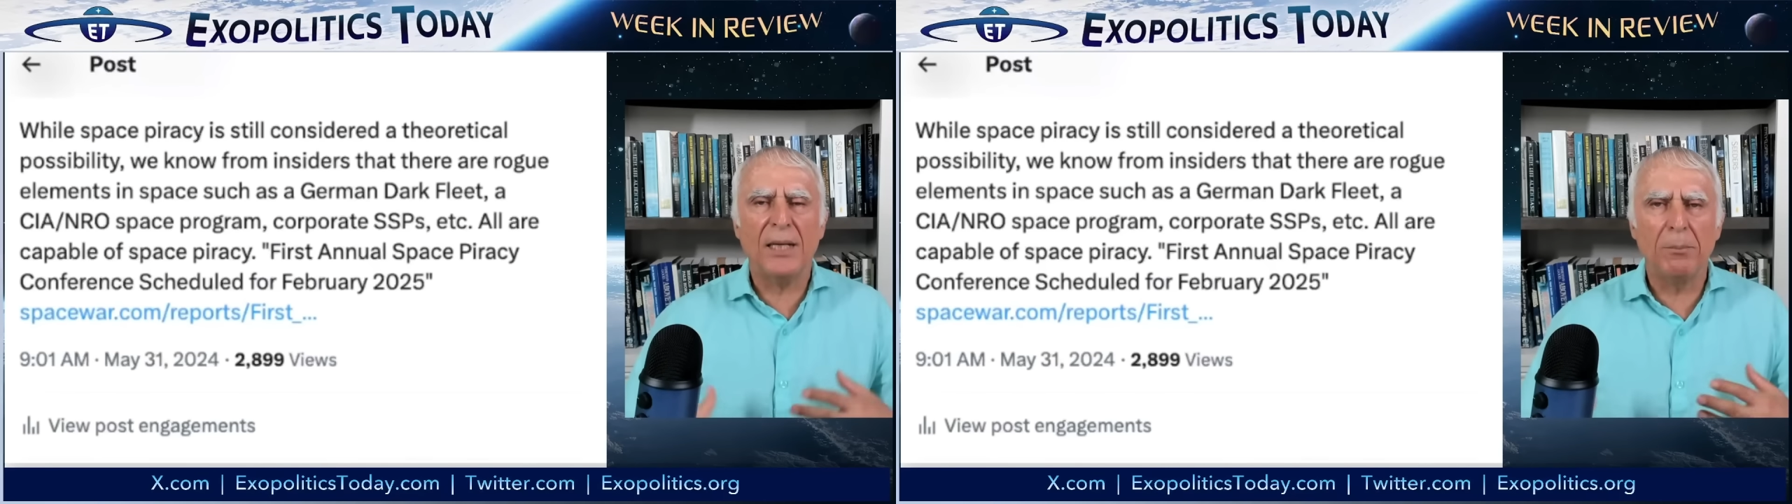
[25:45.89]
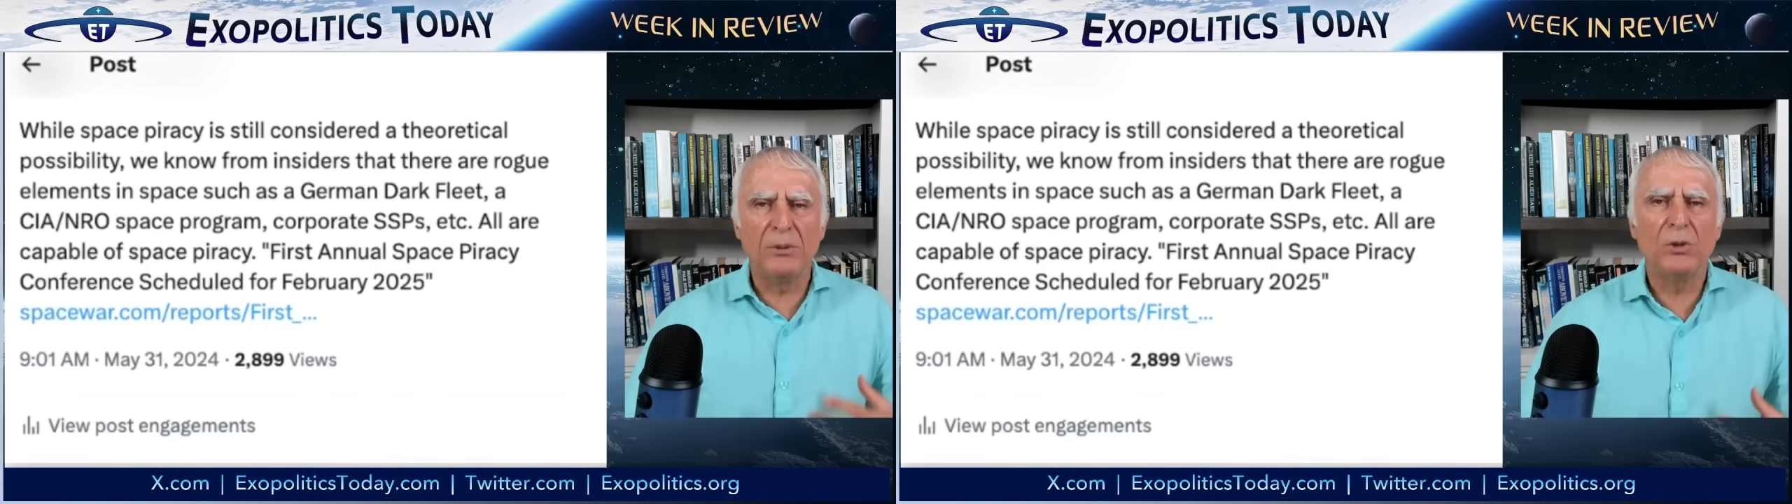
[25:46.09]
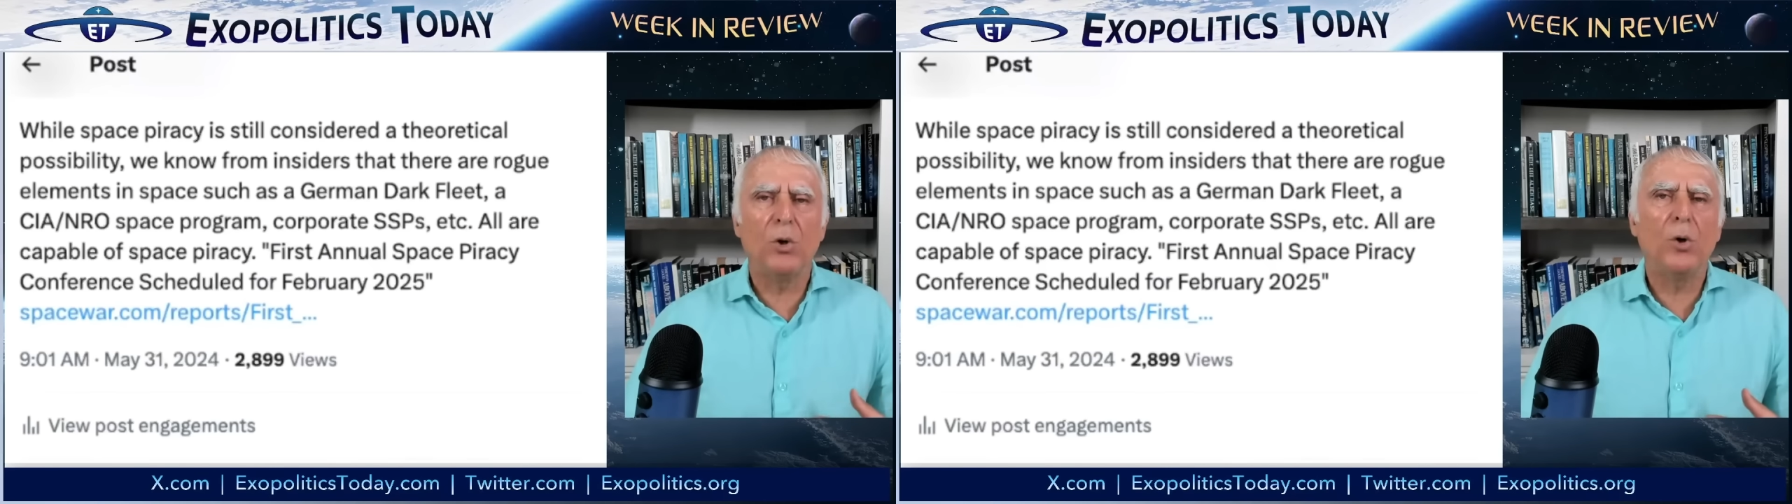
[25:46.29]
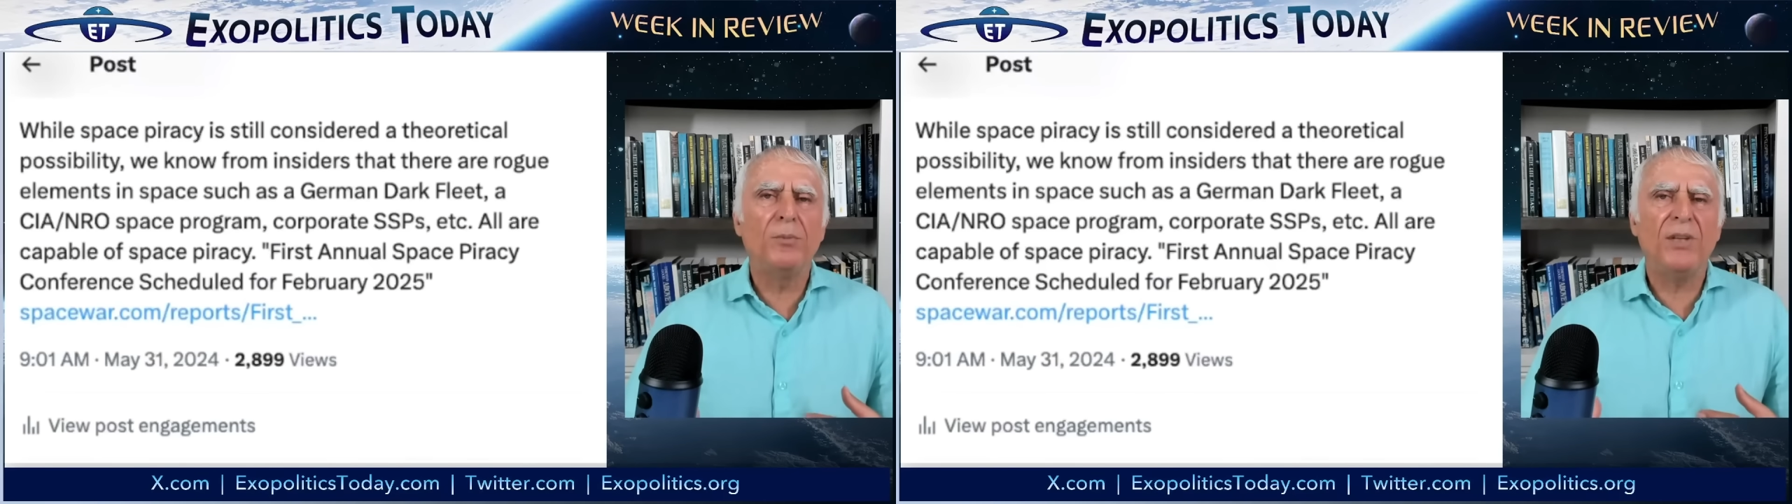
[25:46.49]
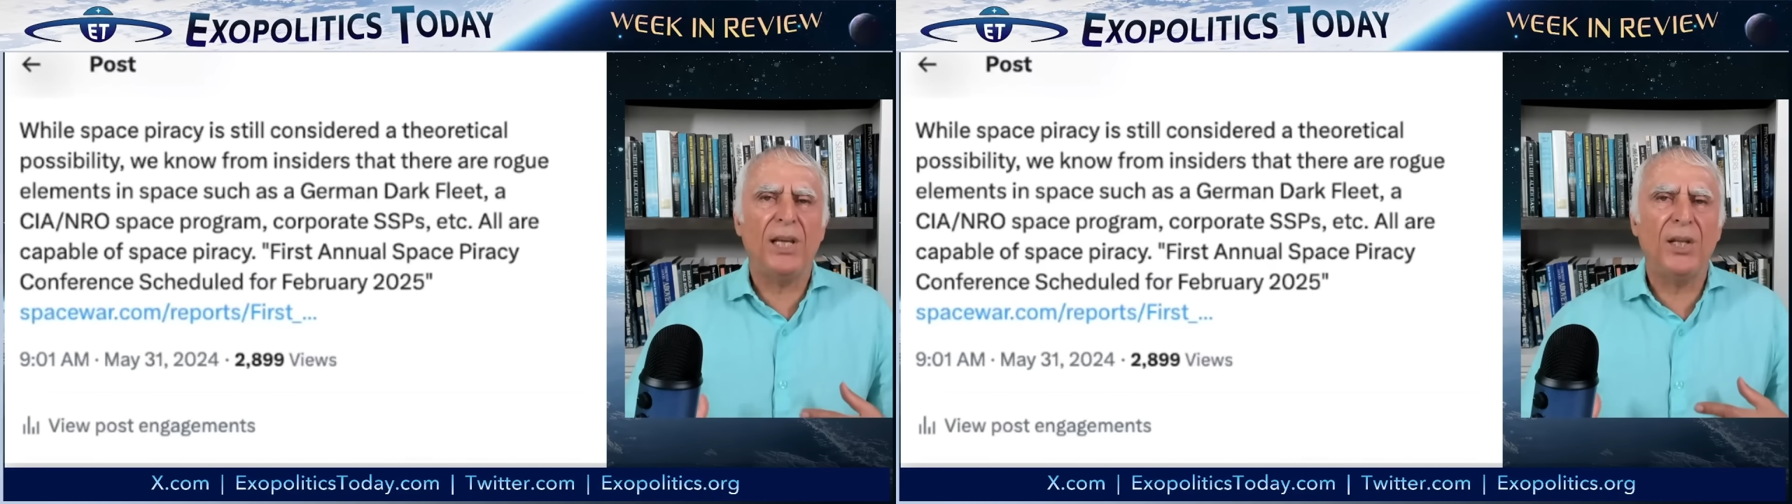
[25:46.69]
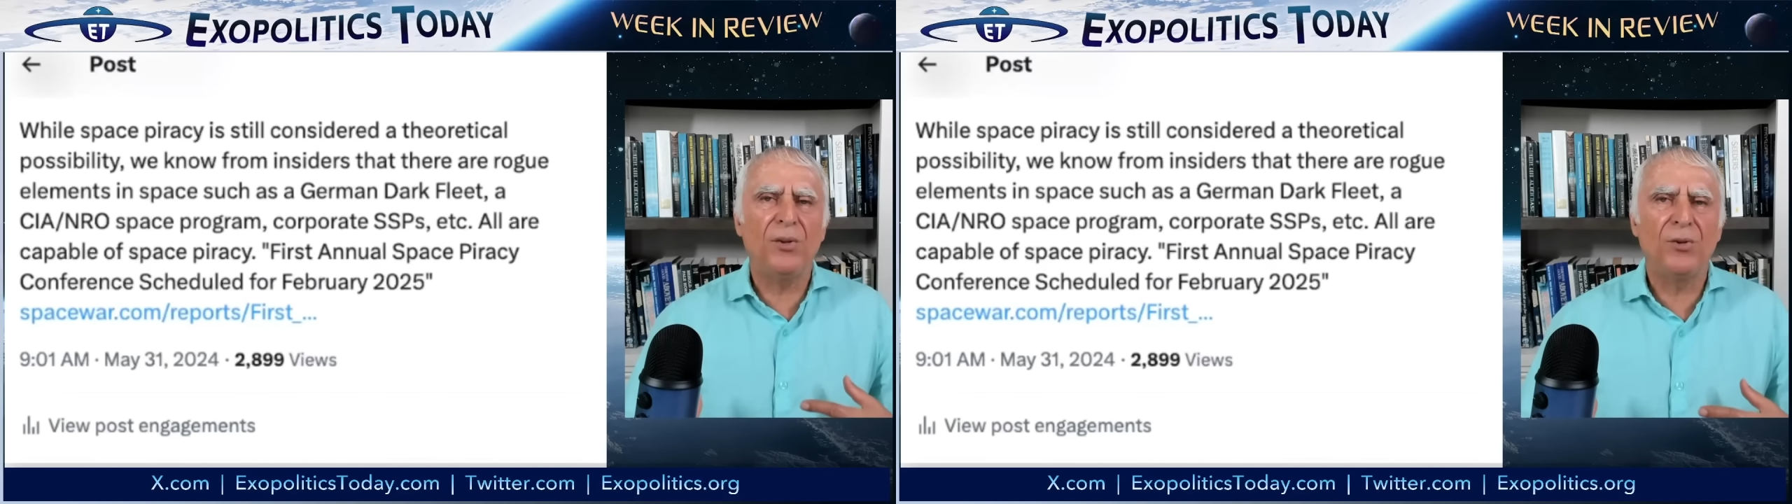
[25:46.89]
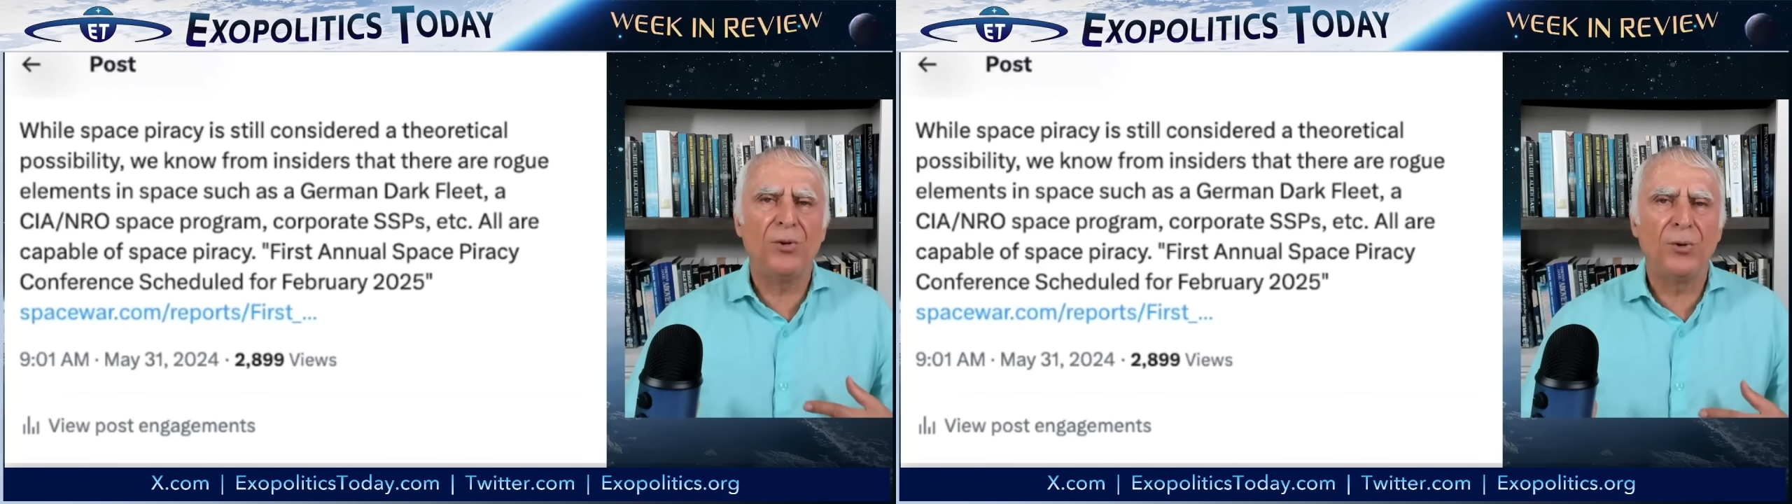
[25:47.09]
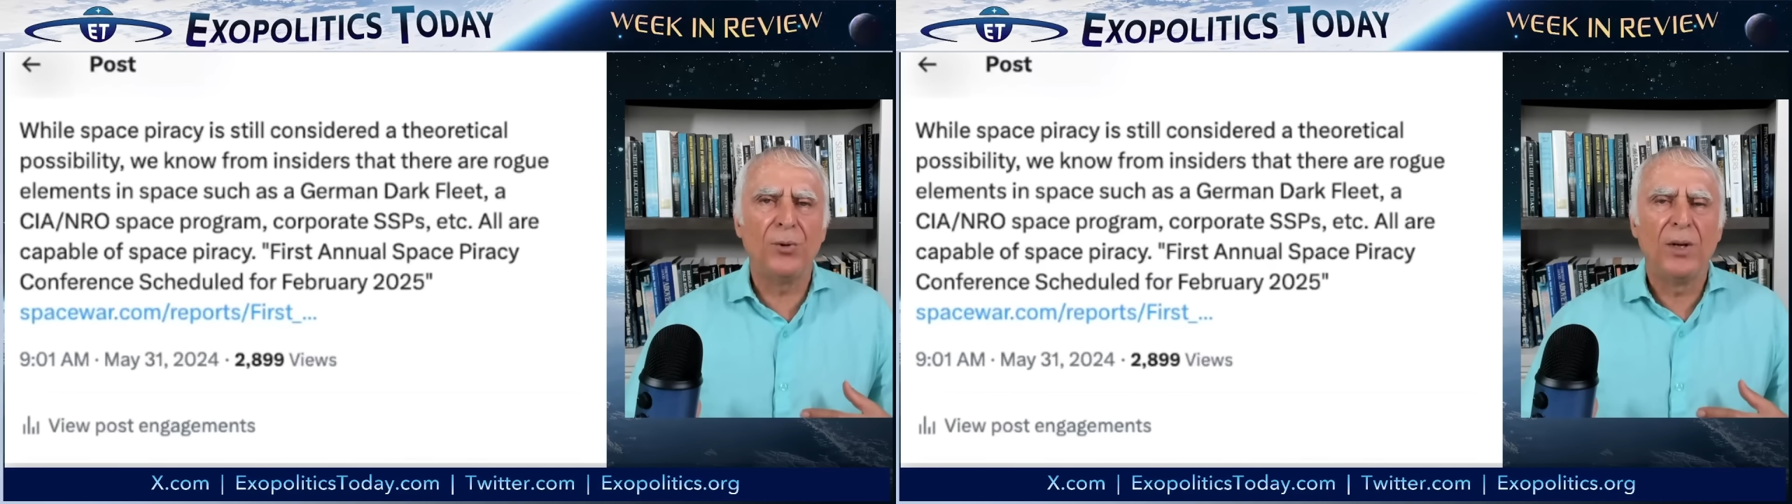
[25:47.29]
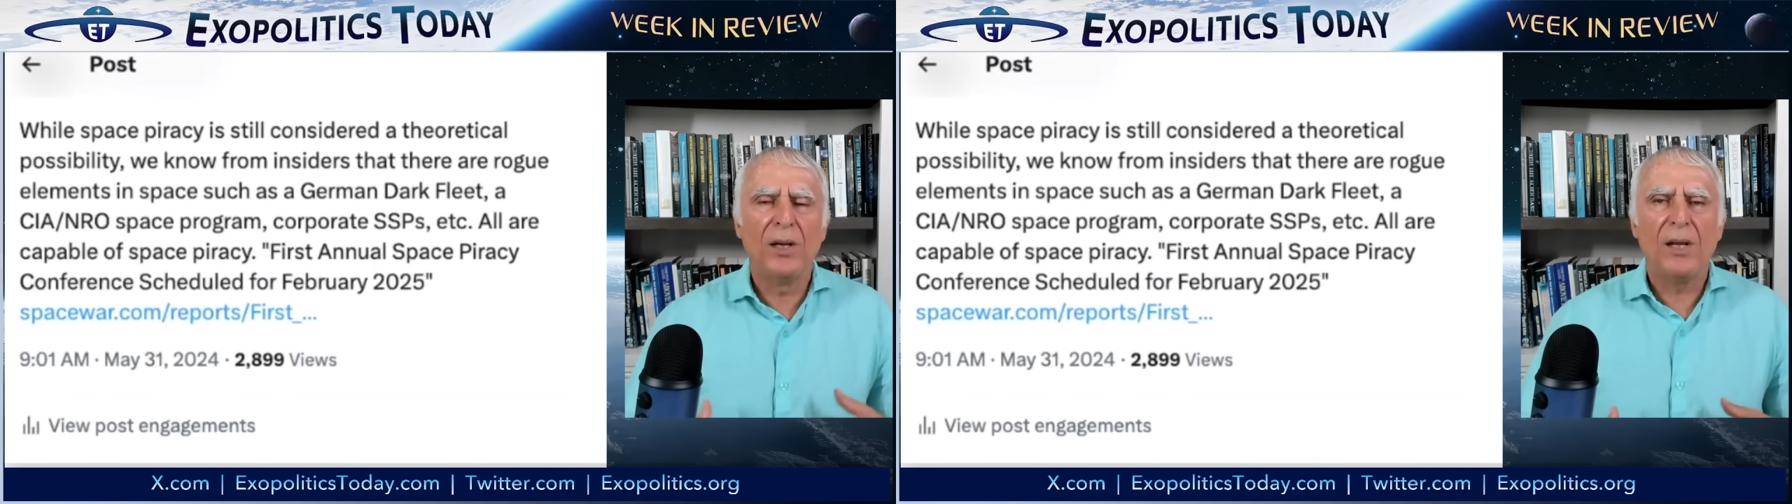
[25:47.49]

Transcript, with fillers: absorbed into